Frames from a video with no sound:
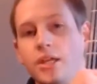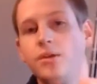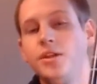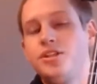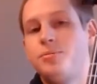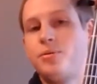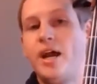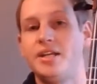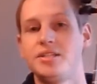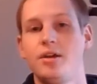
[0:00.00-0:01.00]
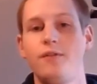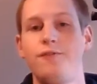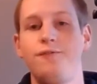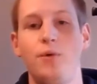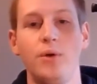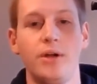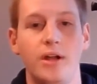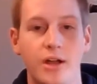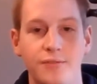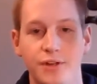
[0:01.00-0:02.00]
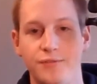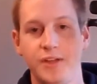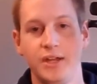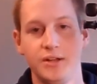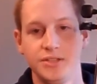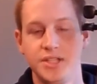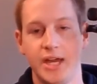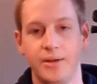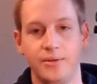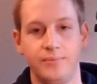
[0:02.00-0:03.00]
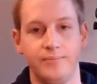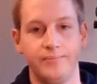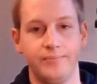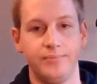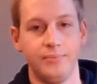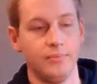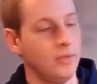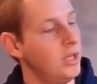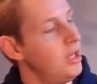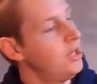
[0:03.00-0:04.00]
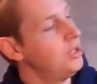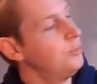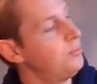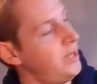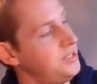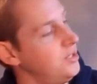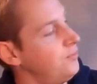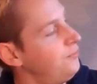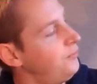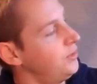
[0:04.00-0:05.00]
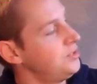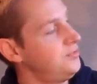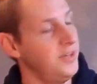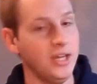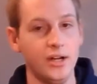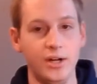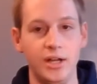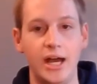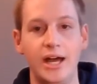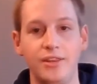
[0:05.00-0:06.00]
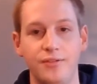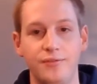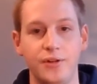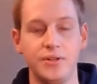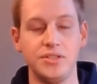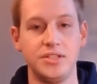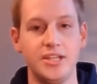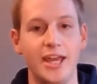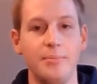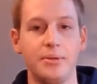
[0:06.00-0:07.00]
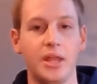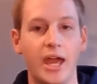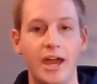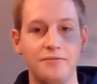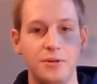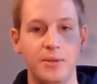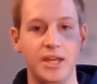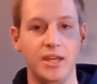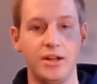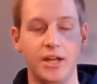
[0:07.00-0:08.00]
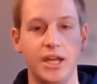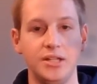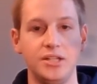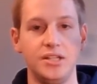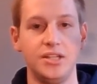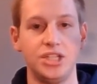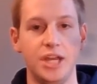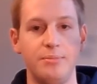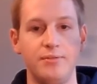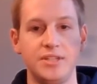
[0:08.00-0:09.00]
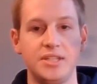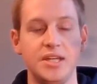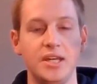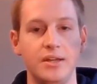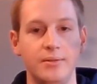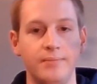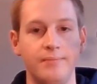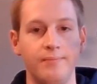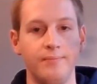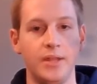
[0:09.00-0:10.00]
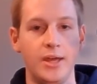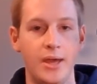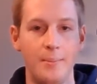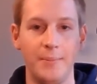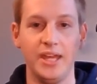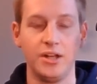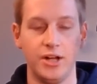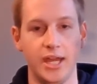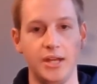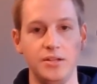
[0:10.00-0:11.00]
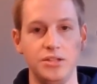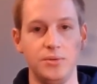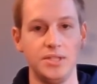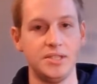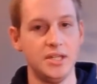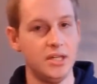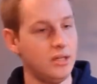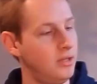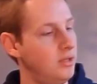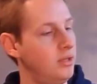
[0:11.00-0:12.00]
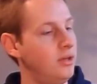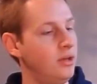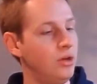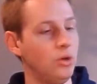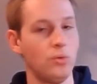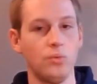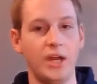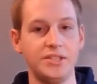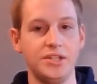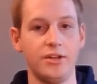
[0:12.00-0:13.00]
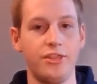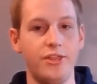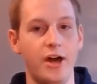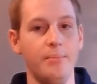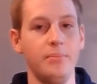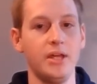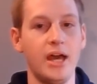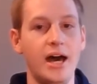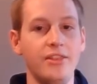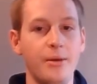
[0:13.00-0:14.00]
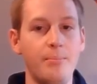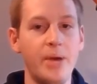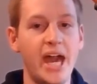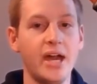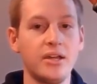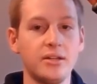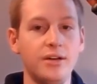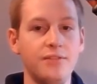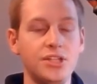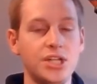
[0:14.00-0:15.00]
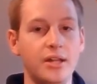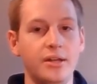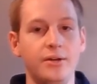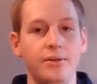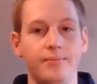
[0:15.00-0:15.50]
you need to press 4 of your fingers down. You press your first finger on the first tape after making your hand into the shape of a C. Make your hand into a C, rest your thumb on the back of the cello,